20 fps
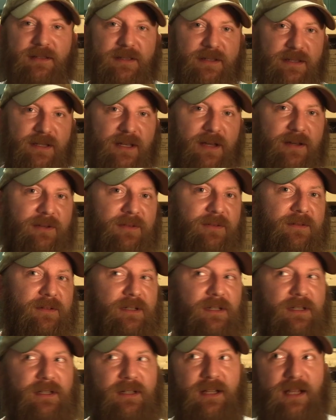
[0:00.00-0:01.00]
So
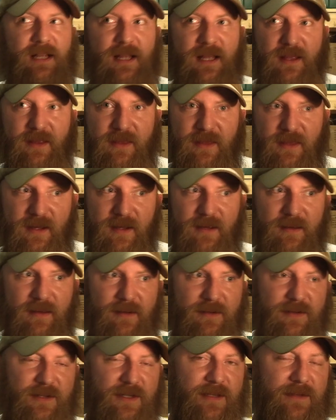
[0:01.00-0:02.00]

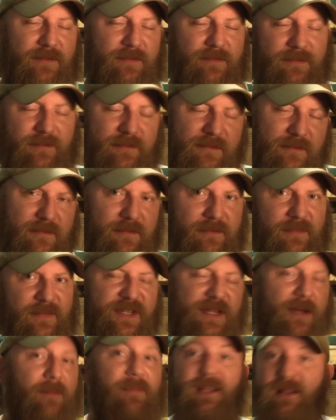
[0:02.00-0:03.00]
there's
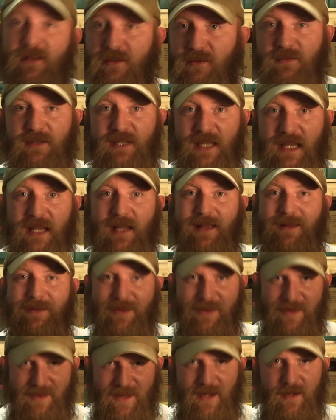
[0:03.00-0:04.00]
something unique
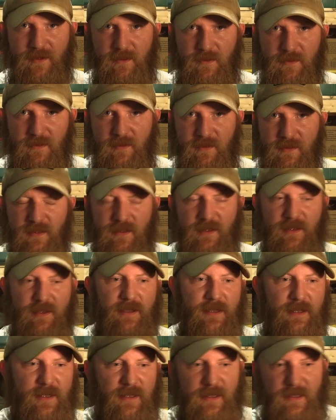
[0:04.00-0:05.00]
there.
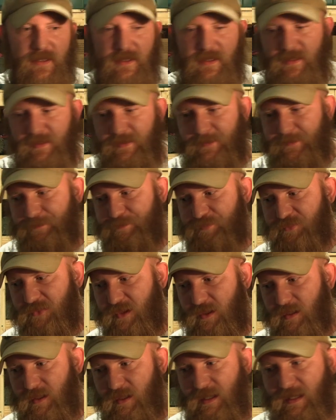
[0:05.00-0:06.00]

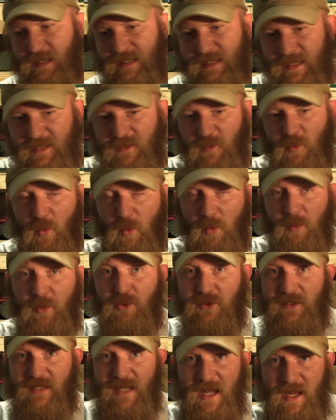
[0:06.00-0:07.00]
In a
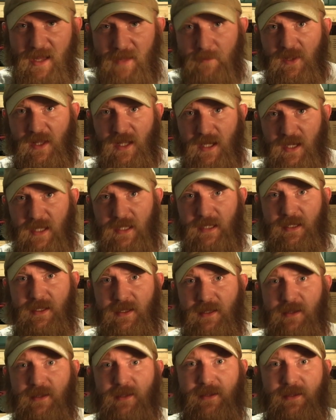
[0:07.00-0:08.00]
normal timeline,
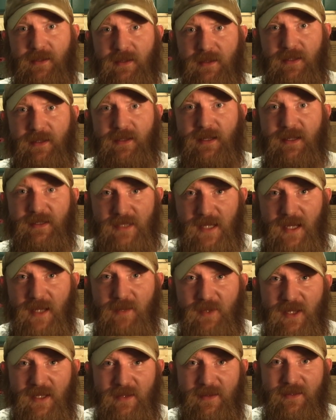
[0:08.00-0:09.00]
in a
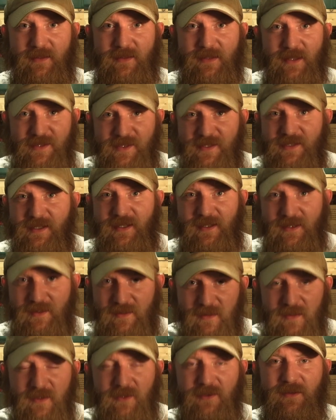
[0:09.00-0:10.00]
timeline that doesn't
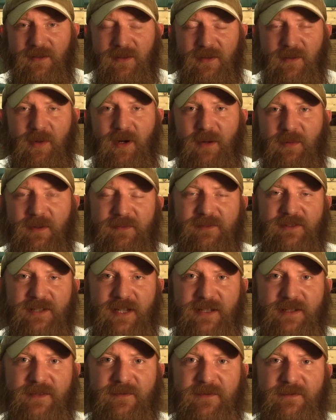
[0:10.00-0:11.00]
include the Department of
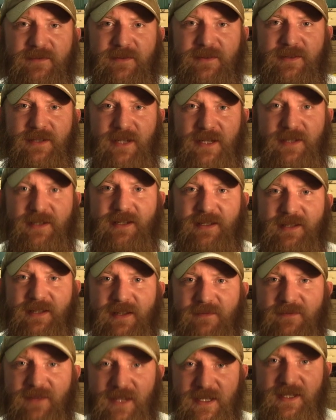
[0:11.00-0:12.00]
Justice
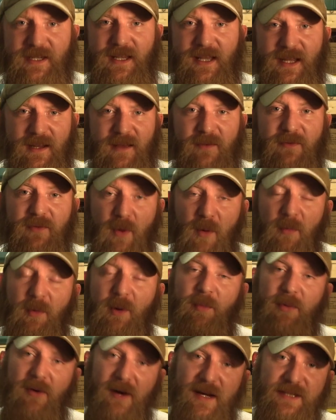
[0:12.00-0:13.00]
investigating a
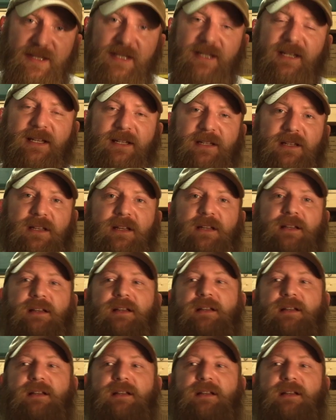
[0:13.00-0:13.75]
former president,